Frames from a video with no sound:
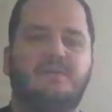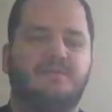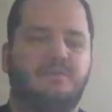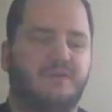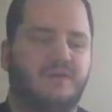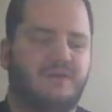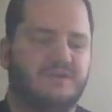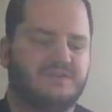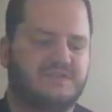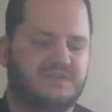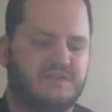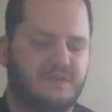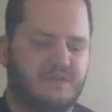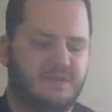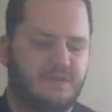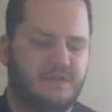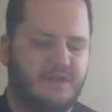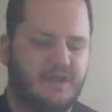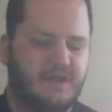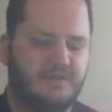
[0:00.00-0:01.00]
but
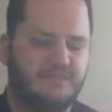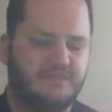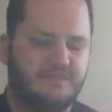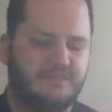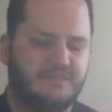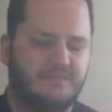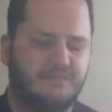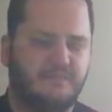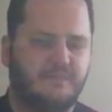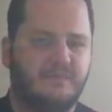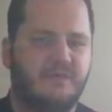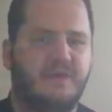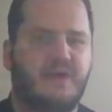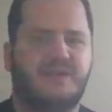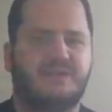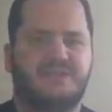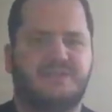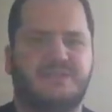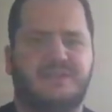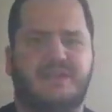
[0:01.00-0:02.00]
I haven't
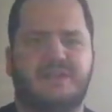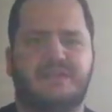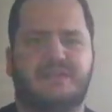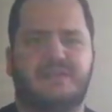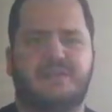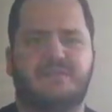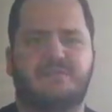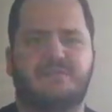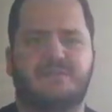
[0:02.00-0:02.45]
gotten to that yet.